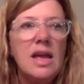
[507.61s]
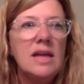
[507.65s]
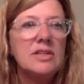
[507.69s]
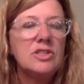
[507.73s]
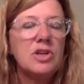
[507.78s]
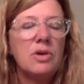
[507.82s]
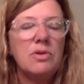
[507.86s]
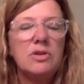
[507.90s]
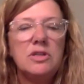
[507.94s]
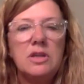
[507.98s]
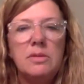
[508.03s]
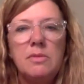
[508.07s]

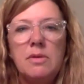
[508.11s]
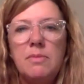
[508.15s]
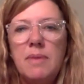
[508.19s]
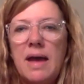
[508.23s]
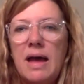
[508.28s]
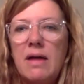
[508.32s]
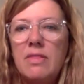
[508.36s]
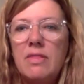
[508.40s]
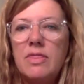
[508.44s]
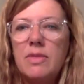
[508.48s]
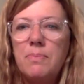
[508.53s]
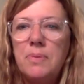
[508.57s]
told them
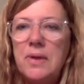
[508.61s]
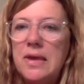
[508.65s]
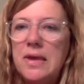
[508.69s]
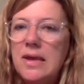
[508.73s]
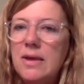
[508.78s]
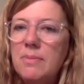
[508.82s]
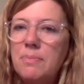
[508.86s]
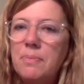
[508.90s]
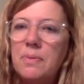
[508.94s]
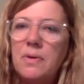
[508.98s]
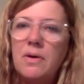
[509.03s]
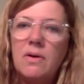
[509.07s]
about the
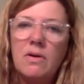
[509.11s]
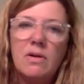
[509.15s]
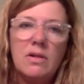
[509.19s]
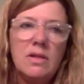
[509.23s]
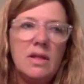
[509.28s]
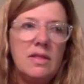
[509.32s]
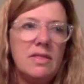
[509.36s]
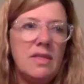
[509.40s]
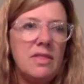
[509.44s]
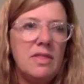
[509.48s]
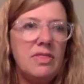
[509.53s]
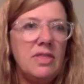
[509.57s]
people
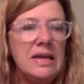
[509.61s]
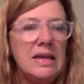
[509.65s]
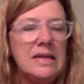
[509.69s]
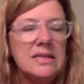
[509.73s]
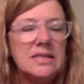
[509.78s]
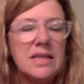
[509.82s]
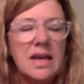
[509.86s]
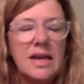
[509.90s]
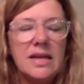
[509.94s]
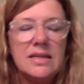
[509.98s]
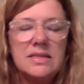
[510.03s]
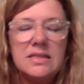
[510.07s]
and the things
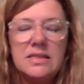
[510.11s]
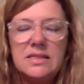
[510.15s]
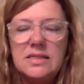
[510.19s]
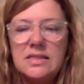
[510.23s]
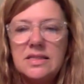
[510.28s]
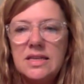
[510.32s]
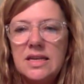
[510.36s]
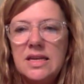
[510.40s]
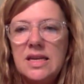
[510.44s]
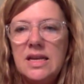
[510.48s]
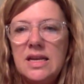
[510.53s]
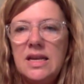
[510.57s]
I had
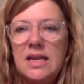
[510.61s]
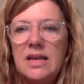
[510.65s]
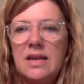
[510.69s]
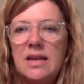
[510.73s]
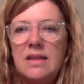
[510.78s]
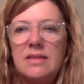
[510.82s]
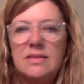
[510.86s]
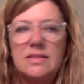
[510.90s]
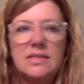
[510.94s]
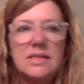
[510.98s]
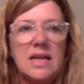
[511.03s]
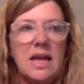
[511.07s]
seen,
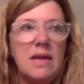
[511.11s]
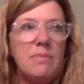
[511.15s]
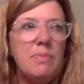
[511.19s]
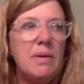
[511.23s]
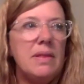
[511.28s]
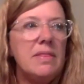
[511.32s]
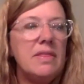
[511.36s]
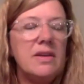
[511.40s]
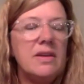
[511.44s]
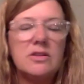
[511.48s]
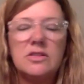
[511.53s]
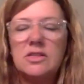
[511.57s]
and said, but
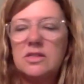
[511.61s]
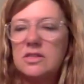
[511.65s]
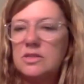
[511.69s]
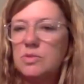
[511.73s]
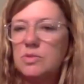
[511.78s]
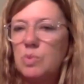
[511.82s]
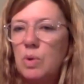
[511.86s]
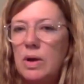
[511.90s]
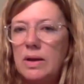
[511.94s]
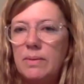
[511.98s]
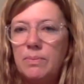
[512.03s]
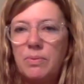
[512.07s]
there's this
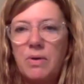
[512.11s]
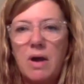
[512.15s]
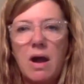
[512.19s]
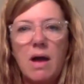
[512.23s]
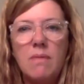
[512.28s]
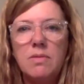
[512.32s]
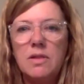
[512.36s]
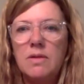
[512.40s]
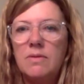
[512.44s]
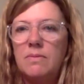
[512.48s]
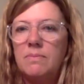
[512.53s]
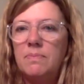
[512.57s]
one
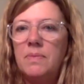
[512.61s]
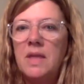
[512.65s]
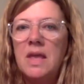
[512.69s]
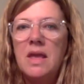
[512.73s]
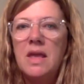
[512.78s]
problem.